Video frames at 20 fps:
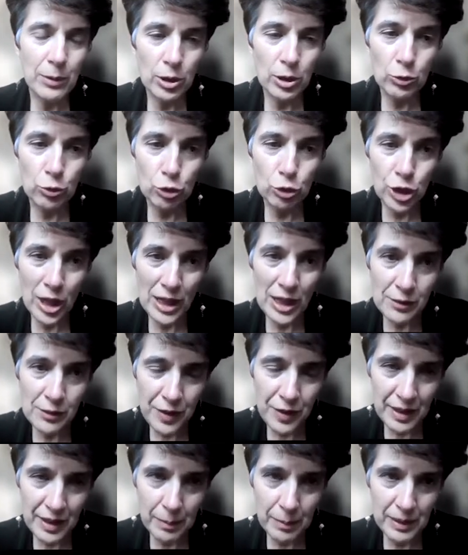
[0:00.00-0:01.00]
going to just
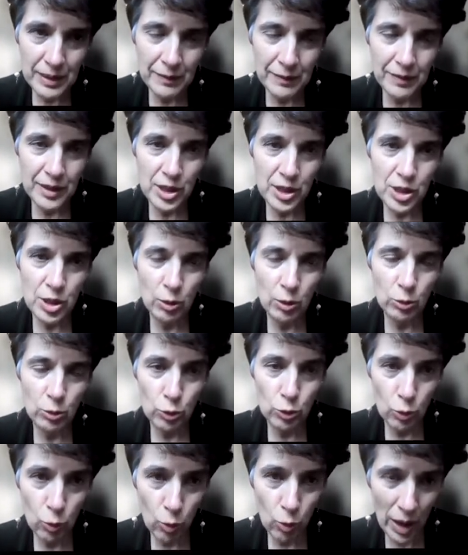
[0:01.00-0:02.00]
very briefly show
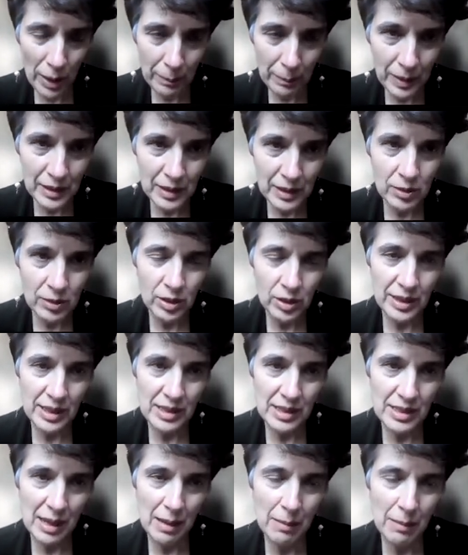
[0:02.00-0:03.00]
to you one particular
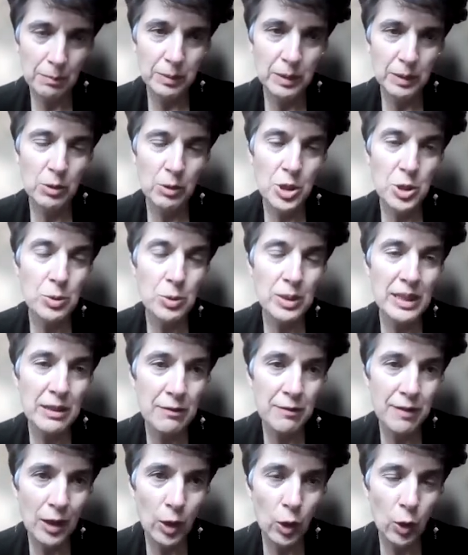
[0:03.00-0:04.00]
example which we
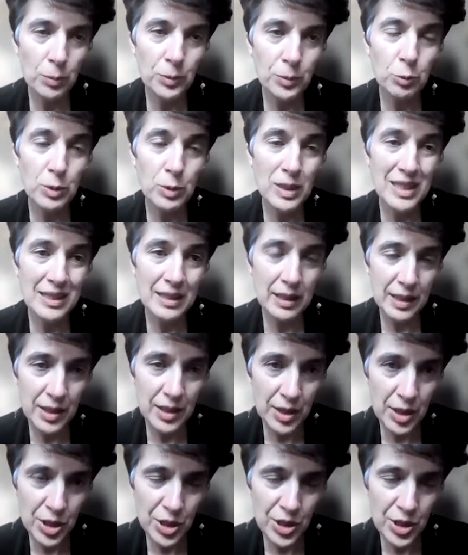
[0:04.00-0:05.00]
developed with
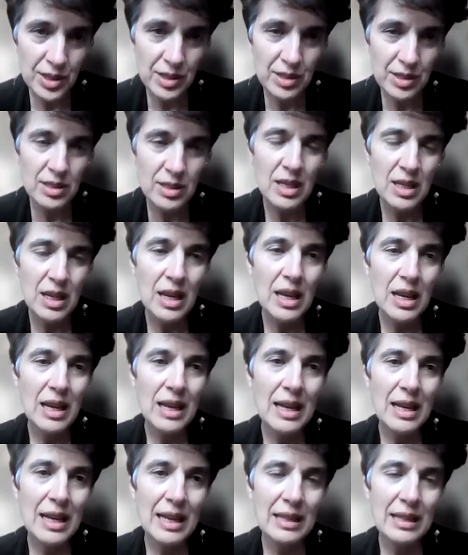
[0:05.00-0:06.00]
clinicians
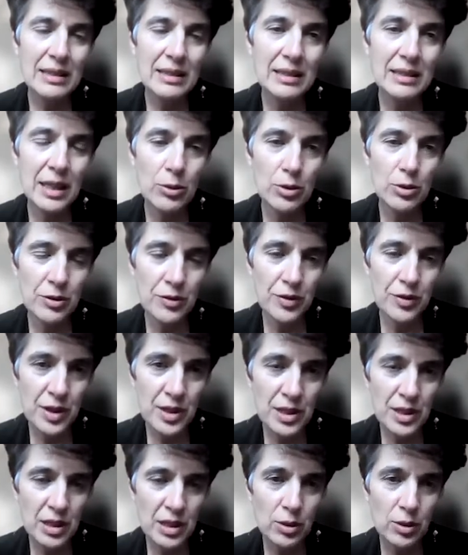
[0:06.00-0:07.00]
at the
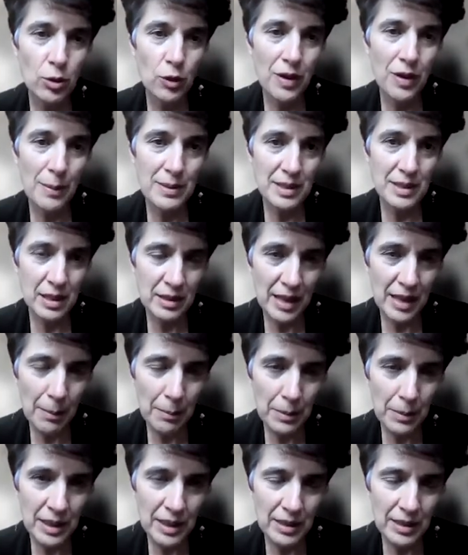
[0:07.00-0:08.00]
University of
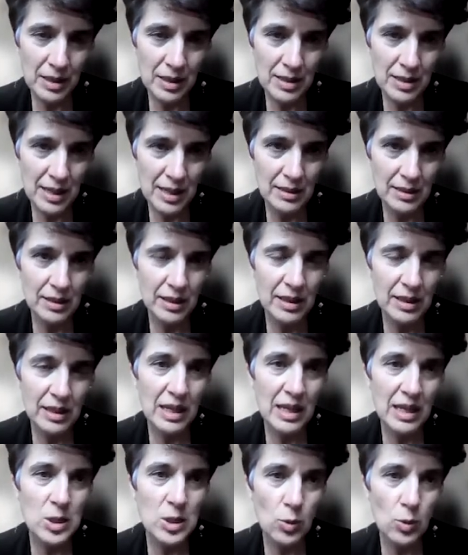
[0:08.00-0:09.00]
Amsterdam Medical Center,
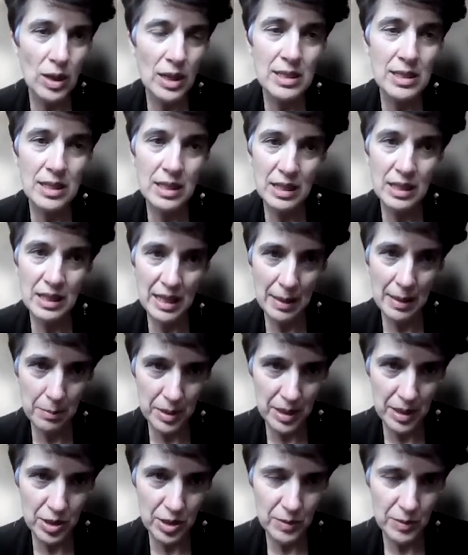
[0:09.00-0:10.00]
as well as in
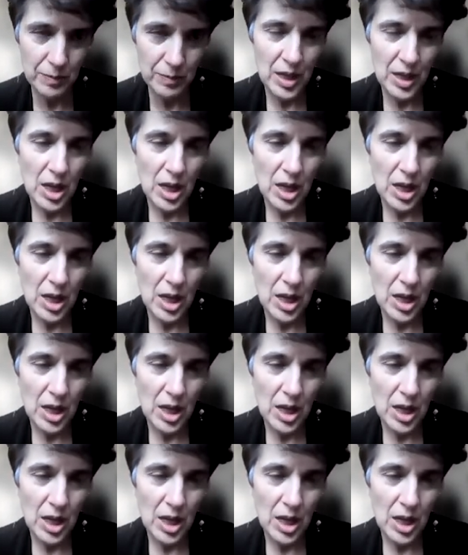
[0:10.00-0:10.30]
Cambridge,